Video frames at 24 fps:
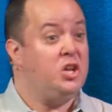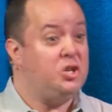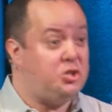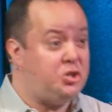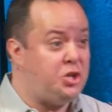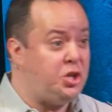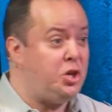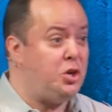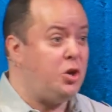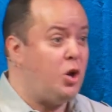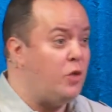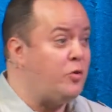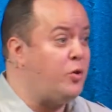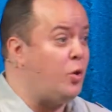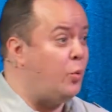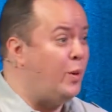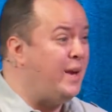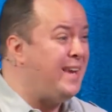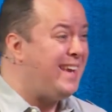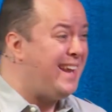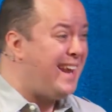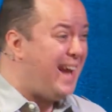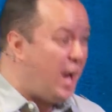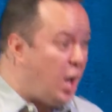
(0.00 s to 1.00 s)
Do you know that
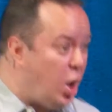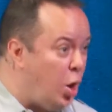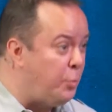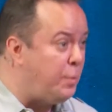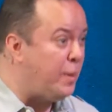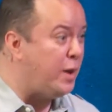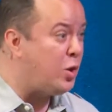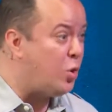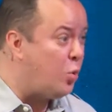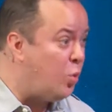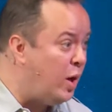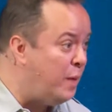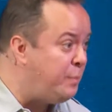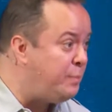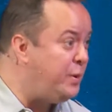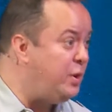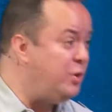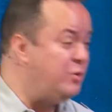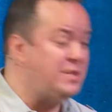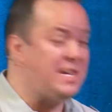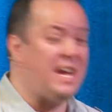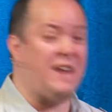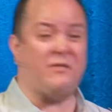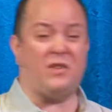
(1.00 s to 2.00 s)
we can help equip
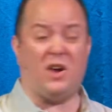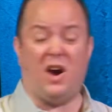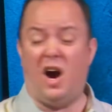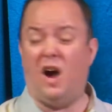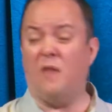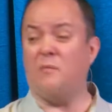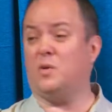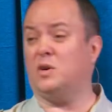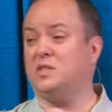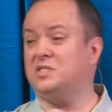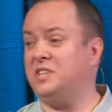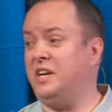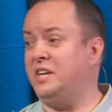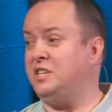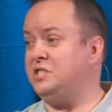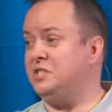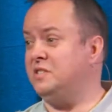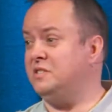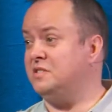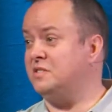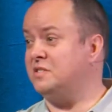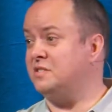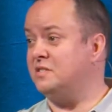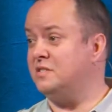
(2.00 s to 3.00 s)
you to have
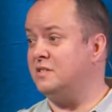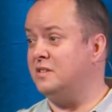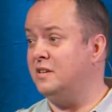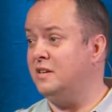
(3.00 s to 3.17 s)
conversations?